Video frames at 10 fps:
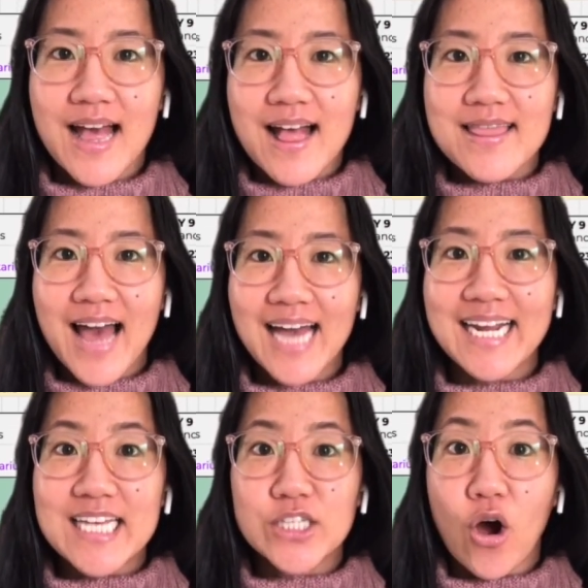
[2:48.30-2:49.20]
That
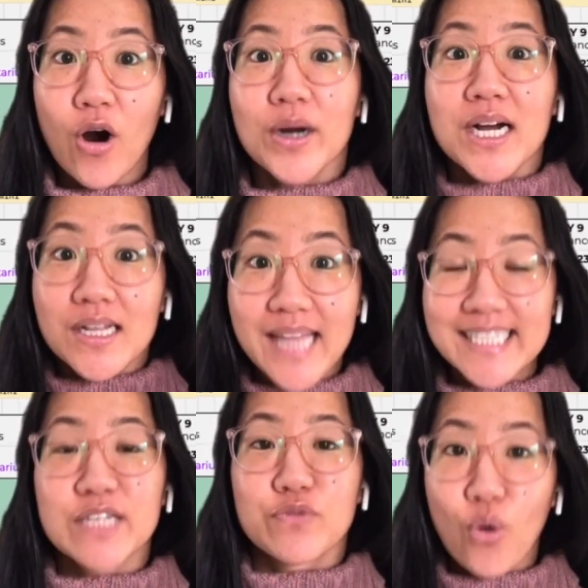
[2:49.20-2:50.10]
is our
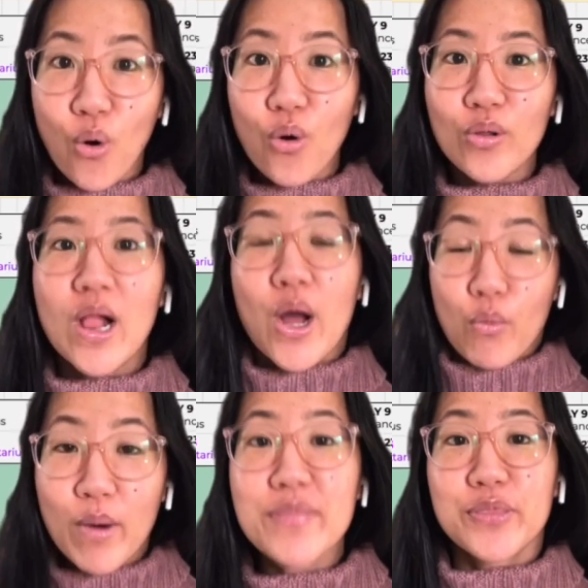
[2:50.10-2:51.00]
collective goal
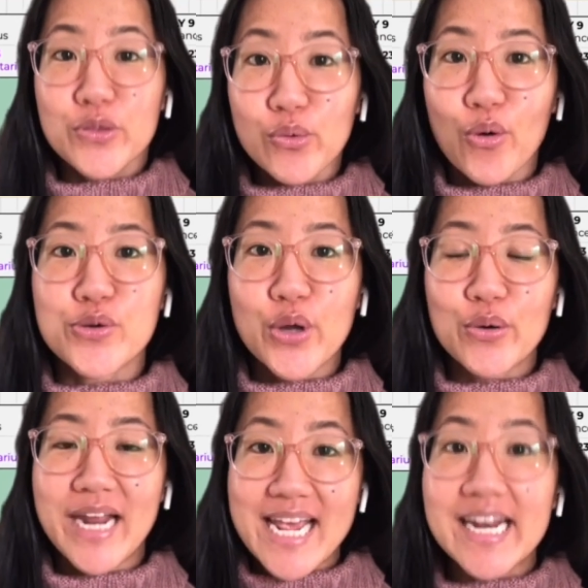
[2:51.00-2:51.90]
with the North
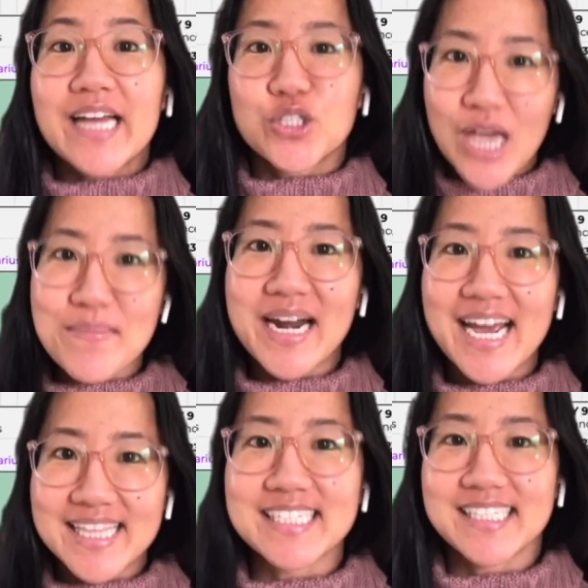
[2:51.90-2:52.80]
Node in Gemini
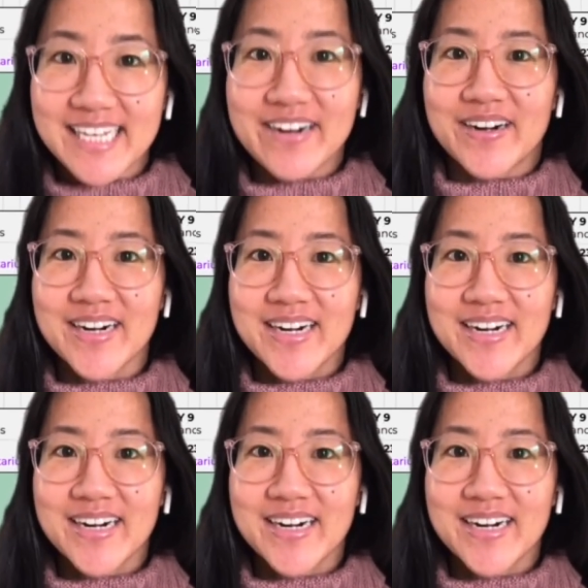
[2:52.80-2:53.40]
this year.